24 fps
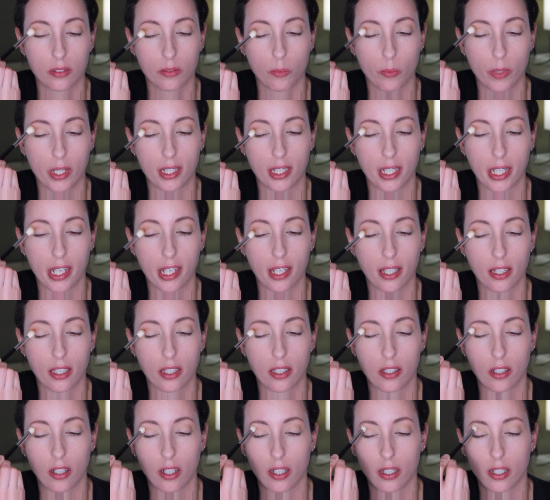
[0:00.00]
When laying the
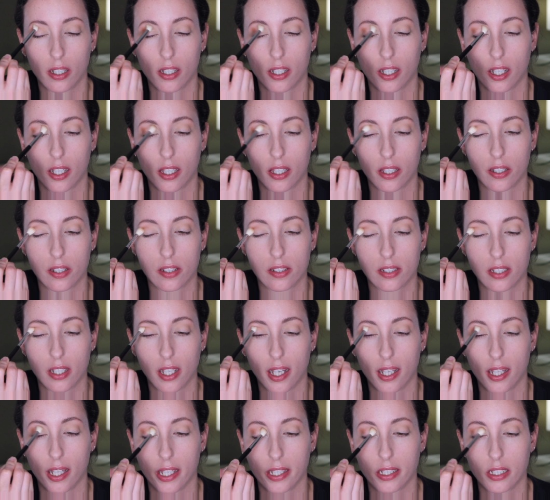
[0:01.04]
darker colors,
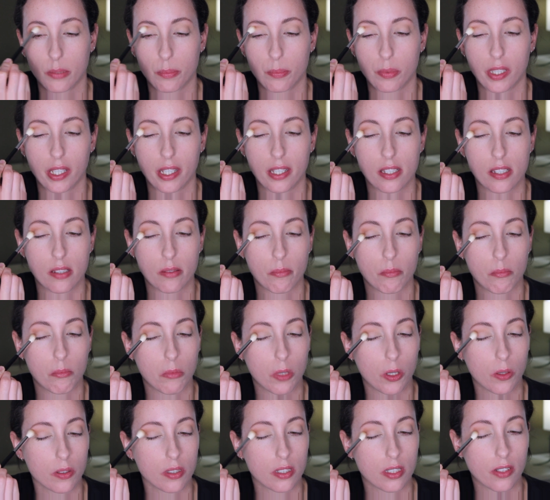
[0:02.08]
I like to place
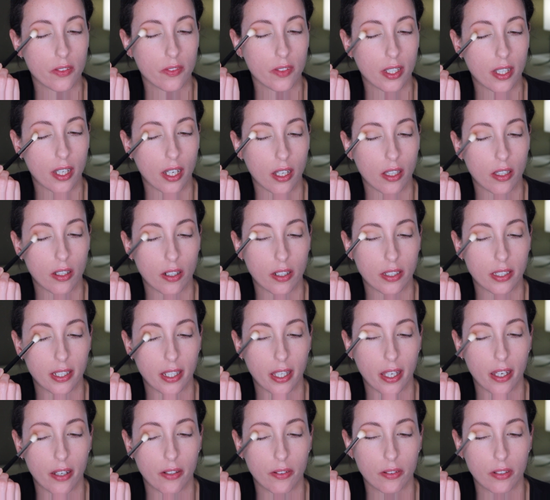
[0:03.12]
most of the color on
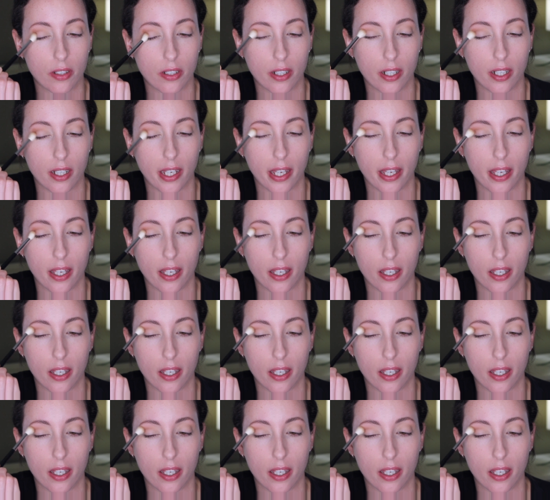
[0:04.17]
the outer